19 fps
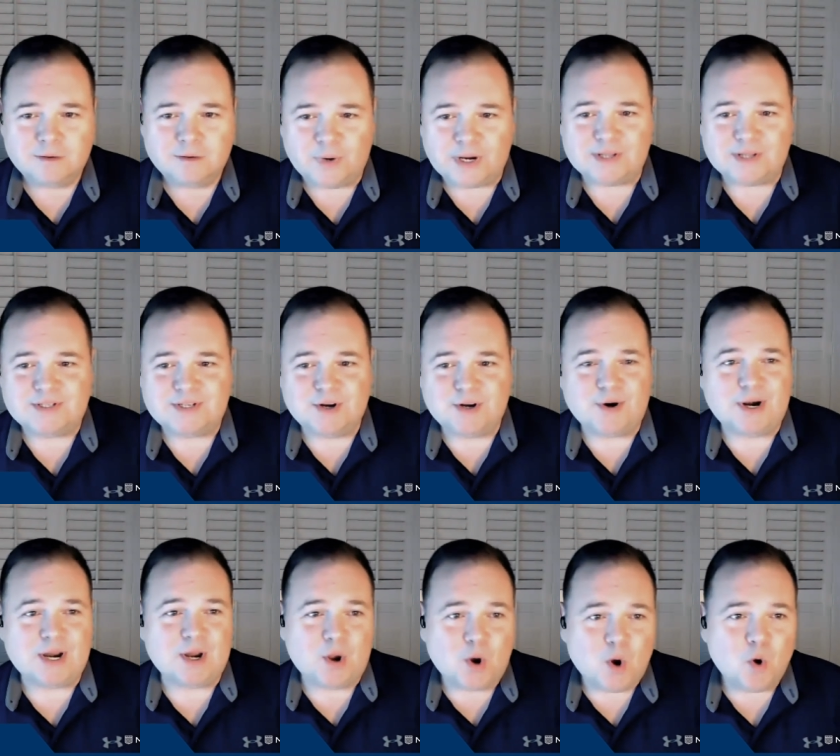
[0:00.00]

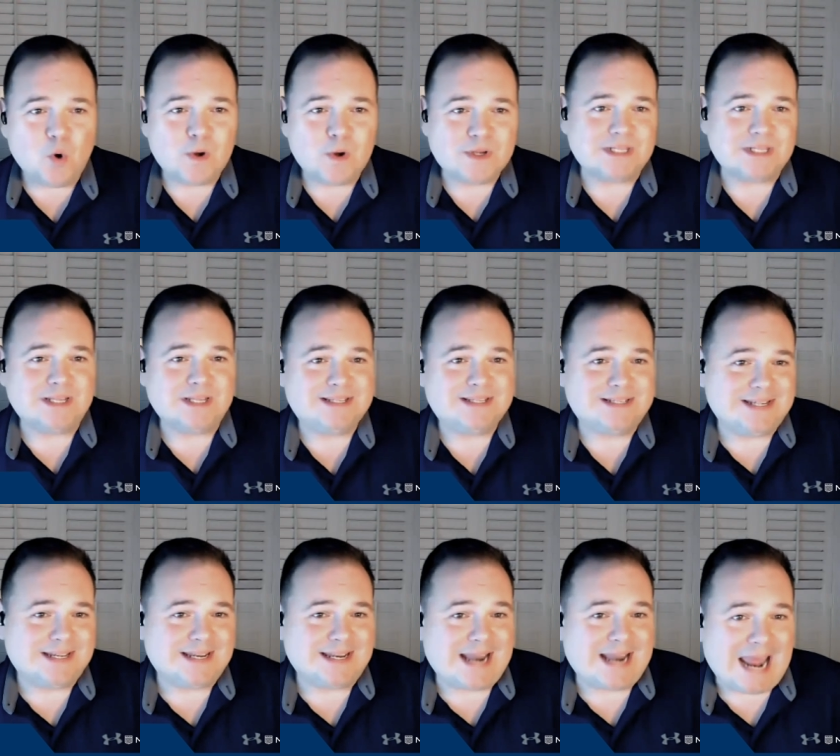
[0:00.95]
Reconsidering who is
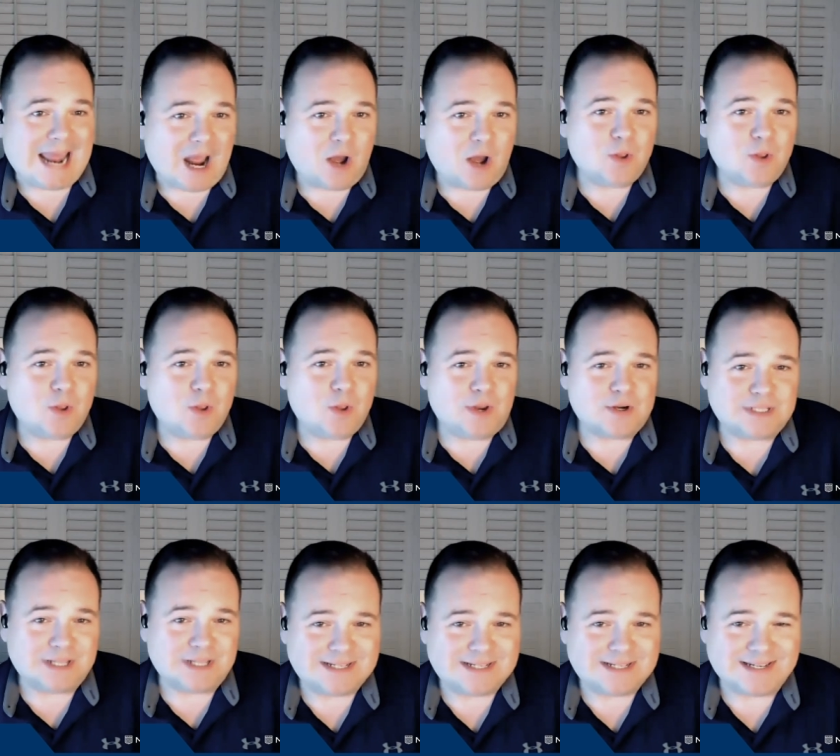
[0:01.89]
enlisted and how they
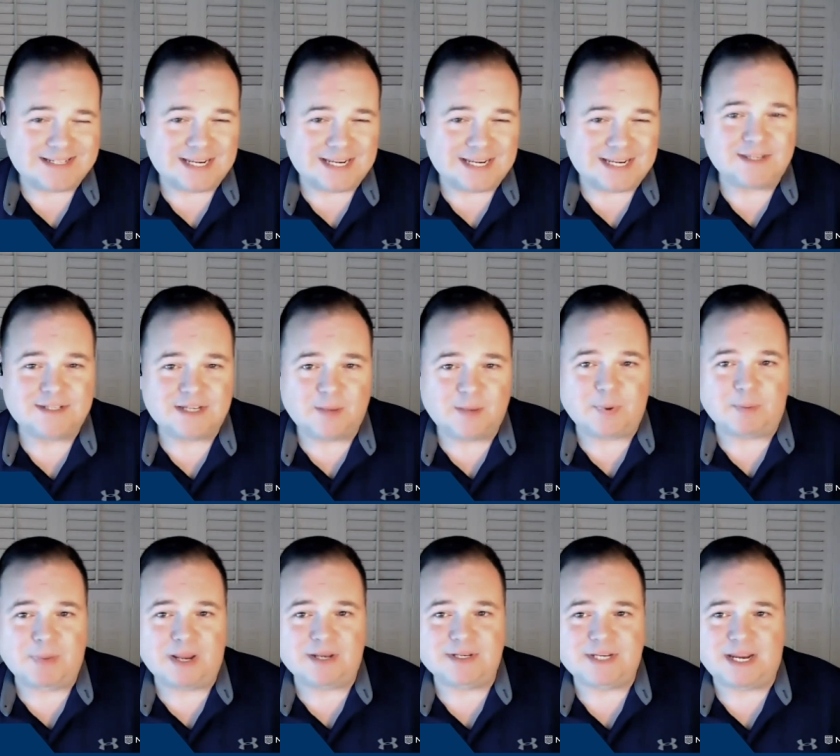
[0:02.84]
are selected is a key
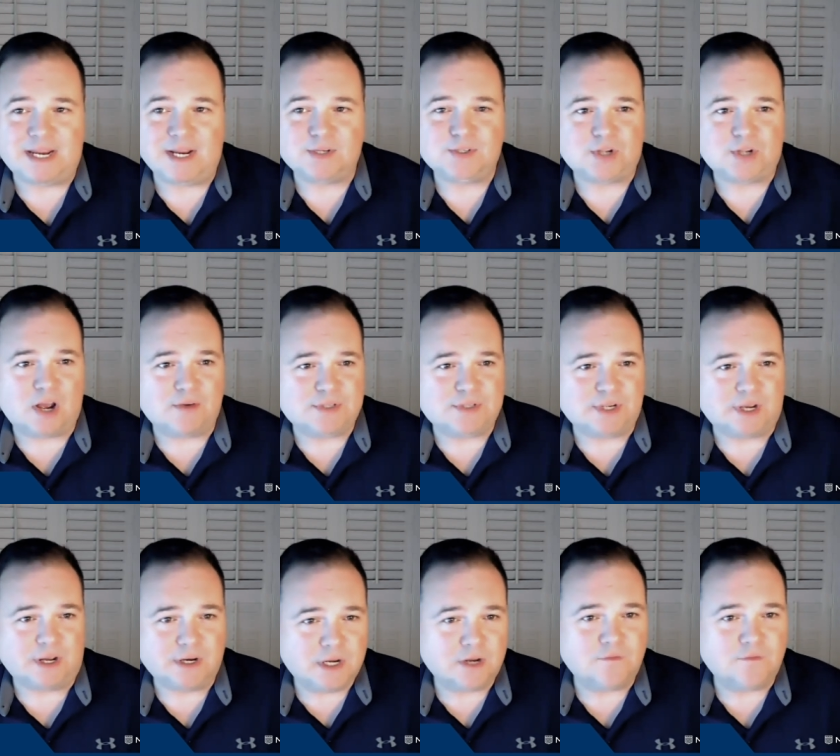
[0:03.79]
step in maintaining
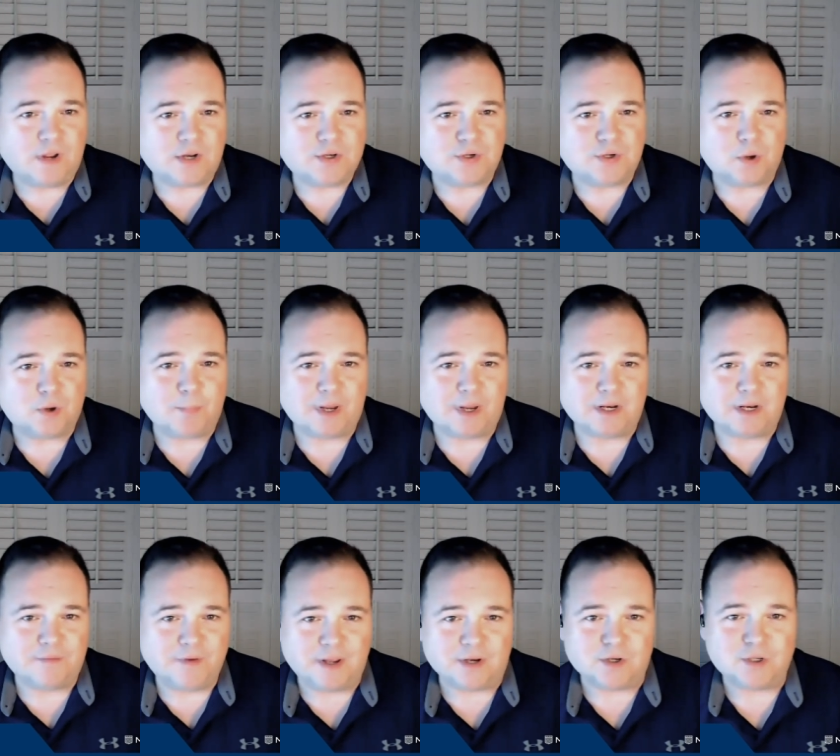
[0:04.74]
SOF's unconventional
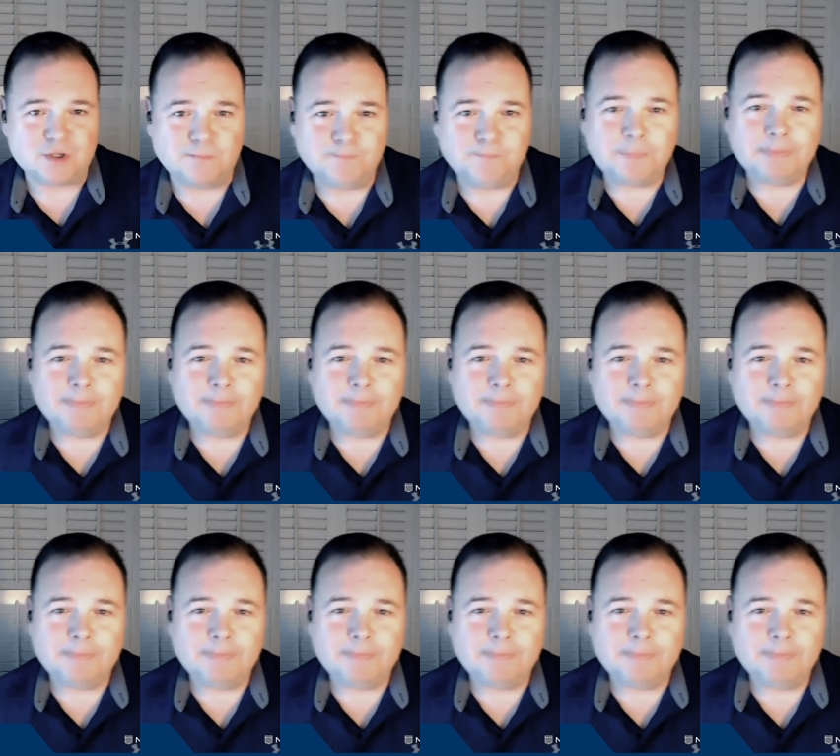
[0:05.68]
competitive edge.